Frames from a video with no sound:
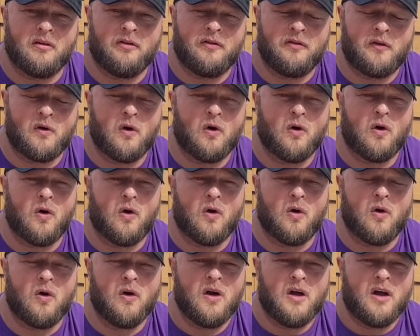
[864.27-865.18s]

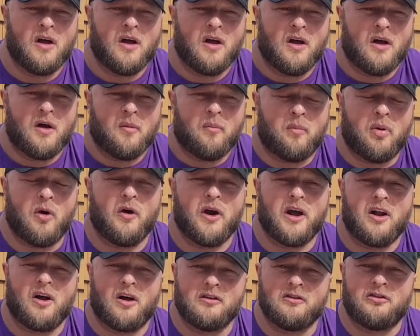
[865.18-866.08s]
for
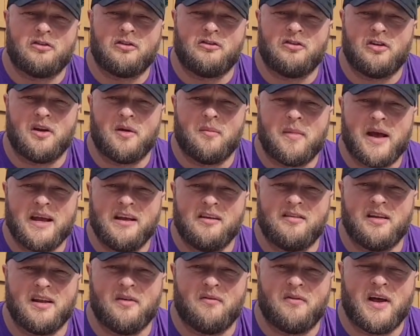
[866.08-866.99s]
putting on such an
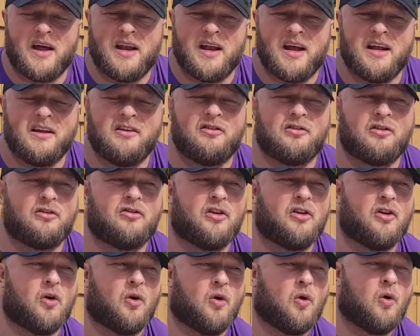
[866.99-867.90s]
amazing event in such
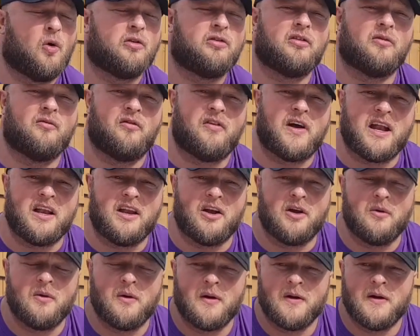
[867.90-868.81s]
an awesome
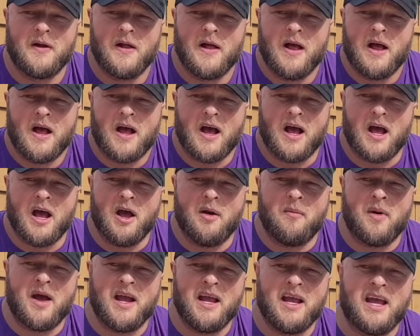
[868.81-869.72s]
venue,
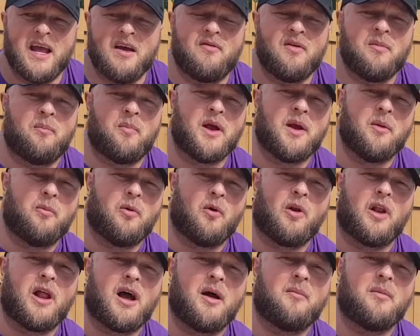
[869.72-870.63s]
and giving
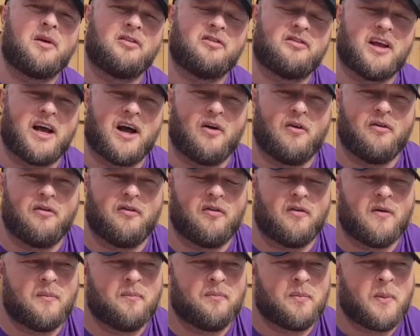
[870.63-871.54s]
people like myself
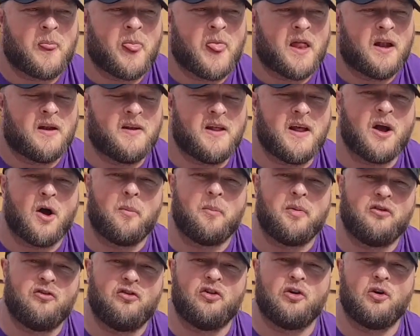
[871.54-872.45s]
the
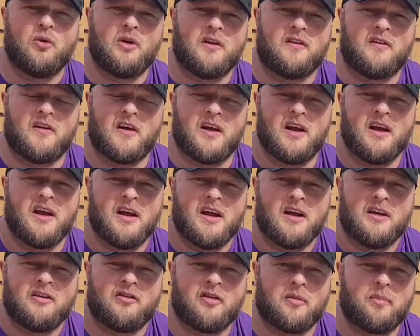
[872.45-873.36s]
opportunity
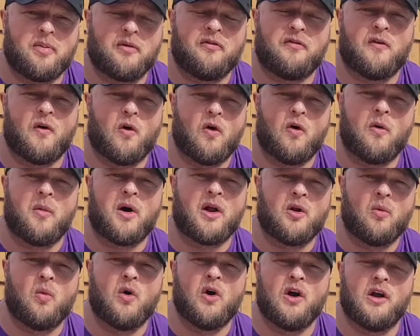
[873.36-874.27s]
to perform on
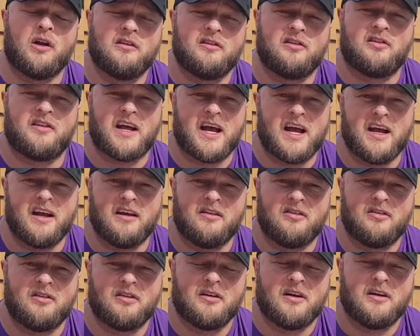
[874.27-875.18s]
a world
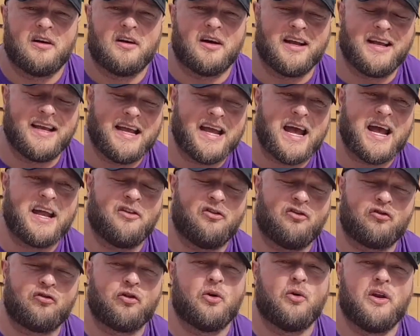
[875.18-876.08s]
stage. Again,
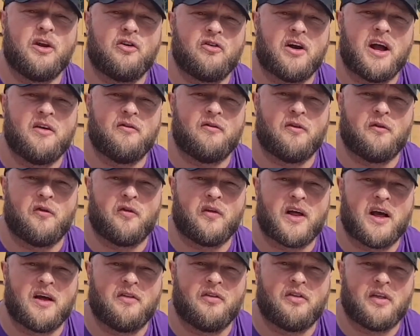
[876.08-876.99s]
truly grateful for
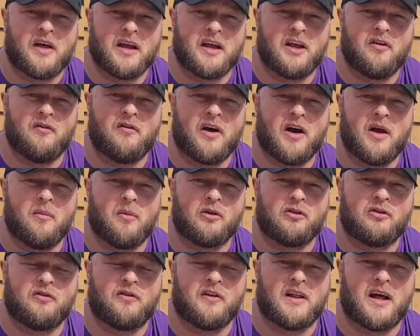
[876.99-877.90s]
that, and thank you very
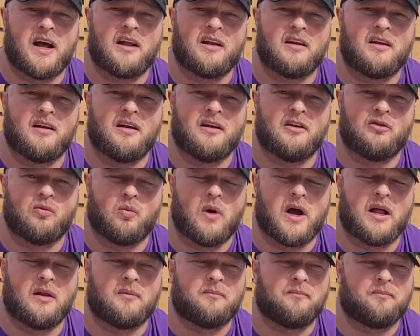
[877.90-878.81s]
much for that as
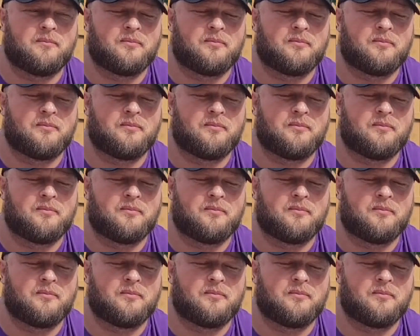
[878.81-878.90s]
well.